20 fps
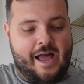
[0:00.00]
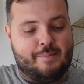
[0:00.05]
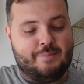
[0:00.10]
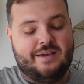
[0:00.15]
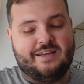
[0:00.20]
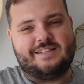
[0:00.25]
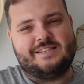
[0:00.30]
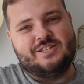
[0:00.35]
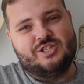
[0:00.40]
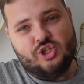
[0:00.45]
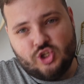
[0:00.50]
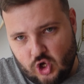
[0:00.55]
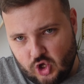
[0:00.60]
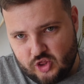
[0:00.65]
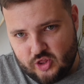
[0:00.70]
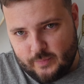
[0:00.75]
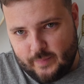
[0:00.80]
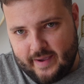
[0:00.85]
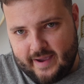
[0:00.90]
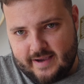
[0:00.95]
it's
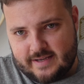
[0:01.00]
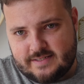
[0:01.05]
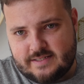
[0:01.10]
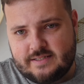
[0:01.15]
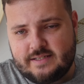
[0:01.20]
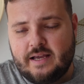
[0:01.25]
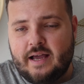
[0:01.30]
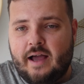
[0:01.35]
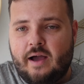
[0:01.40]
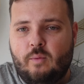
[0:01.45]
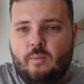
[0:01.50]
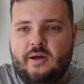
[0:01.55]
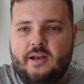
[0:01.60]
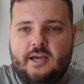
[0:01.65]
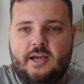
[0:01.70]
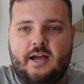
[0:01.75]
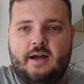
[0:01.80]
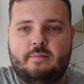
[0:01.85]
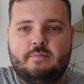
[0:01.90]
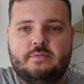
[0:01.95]
not the best when
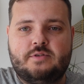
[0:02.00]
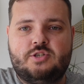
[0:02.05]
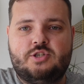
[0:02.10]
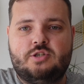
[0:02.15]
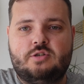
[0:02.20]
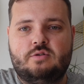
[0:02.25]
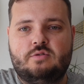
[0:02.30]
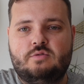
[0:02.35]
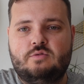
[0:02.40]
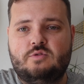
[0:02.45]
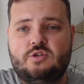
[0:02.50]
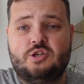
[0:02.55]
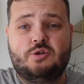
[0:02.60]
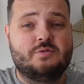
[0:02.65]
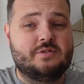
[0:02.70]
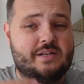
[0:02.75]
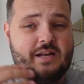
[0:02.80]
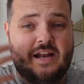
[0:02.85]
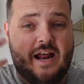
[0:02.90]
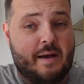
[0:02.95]
it comes to
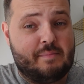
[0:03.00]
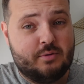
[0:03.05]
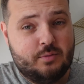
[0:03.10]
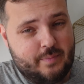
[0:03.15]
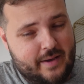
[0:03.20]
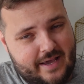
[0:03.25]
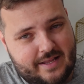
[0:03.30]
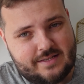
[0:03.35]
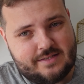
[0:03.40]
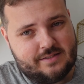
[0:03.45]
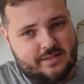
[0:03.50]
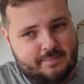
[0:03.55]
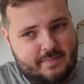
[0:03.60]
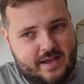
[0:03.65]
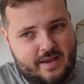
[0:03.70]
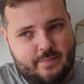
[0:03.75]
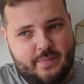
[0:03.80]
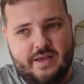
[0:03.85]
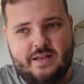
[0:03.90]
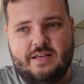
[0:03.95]
using an Apple Pencil, in
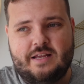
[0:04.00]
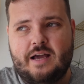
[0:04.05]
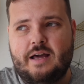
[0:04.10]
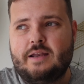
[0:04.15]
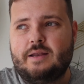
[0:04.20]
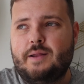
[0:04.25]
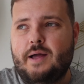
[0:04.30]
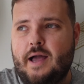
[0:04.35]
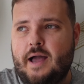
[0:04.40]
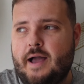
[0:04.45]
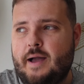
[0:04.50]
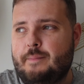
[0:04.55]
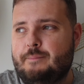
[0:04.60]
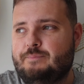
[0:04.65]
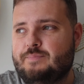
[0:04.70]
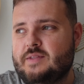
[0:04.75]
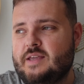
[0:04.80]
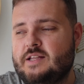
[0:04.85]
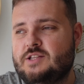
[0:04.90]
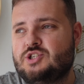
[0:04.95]
my opinion.
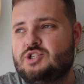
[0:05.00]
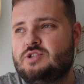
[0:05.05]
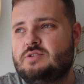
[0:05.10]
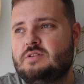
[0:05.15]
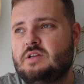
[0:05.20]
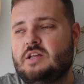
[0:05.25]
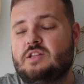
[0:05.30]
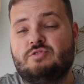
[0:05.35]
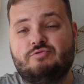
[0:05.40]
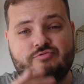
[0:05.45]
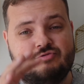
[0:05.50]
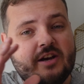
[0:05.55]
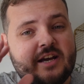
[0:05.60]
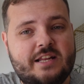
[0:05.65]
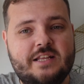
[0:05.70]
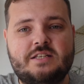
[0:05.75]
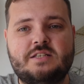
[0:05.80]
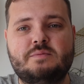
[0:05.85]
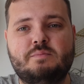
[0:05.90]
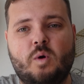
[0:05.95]
It's
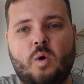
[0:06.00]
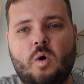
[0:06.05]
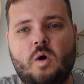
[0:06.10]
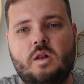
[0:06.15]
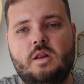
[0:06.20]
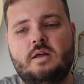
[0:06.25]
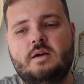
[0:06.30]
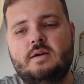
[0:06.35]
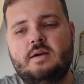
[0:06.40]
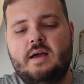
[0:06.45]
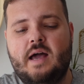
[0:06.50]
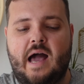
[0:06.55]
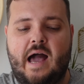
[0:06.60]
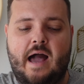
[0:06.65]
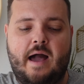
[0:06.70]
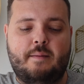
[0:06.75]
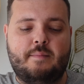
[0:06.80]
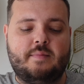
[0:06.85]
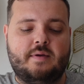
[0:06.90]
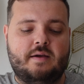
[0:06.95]
really small.
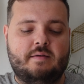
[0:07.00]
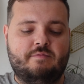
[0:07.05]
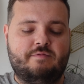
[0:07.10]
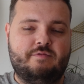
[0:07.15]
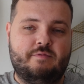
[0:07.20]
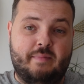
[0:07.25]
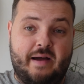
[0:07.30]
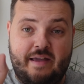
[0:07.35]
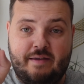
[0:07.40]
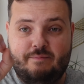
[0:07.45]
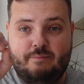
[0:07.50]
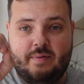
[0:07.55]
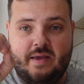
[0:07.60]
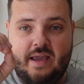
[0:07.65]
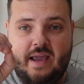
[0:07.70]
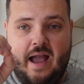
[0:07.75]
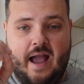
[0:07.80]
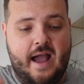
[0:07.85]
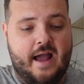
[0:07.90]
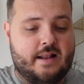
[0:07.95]
For my
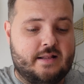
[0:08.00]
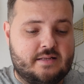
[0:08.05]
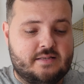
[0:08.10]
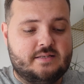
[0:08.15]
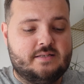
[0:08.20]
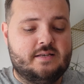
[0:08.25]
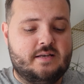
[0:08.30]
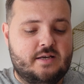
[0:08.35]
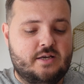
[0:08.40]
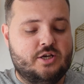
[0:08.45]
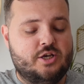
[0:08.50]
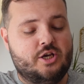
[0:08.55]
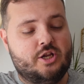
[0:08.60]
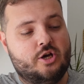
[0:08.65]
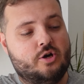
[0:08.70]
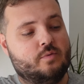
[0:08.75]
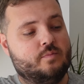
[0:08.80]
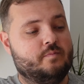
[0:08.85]
big hands, you know,